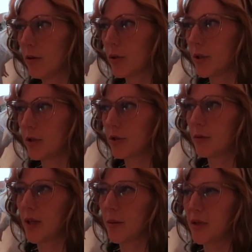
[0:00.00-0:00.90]
I'm pretty sure
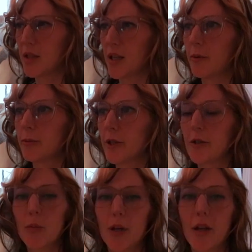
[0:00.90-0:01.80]
that makes that
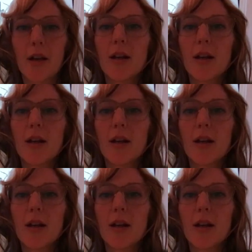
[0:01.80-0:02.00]
worse, but